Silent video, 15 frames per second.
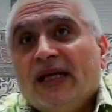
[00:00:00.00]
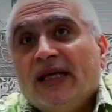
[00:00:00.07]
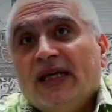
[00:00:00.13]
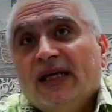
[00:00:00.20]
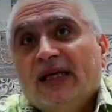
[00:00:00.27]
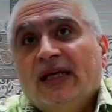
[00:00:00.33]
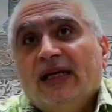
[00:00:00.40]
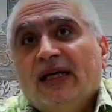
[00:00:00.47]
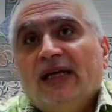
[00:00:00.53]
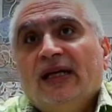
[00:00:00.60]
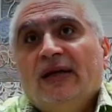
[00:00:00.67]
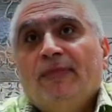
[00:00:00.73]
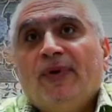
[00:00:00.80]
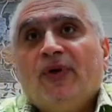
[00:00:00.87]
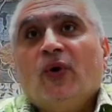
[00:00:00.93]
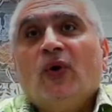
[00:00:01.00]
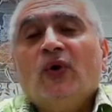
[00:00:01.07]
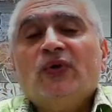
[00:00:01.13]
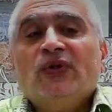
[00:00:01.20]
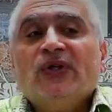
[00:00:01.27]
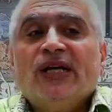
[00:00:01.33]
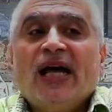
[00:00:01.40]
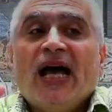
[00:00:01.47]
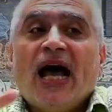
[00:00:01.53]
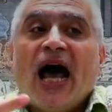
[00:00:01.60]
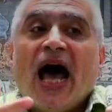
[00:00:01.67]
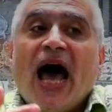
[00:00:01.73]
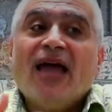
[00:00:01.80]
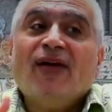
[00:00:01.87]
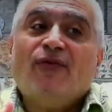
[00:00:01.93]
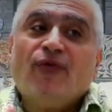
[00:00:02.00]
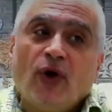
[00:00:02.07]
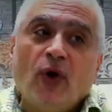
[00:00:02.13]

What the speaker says: because I followed